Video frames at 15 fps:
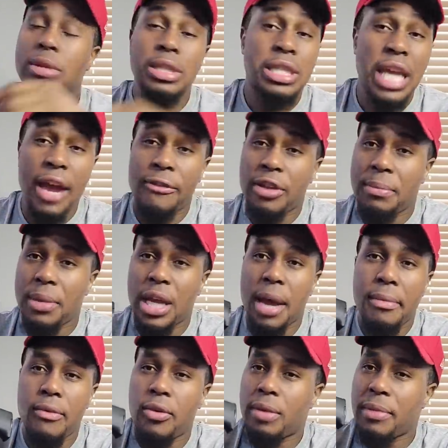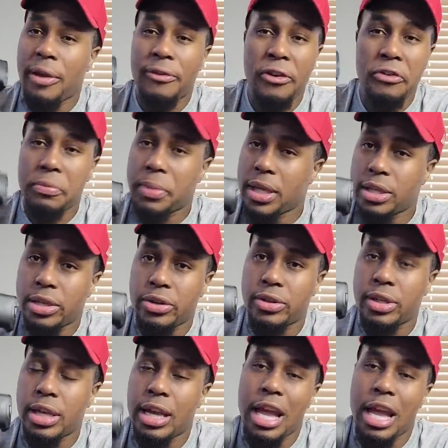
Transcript: Definitely becoming one of my favorite pistols.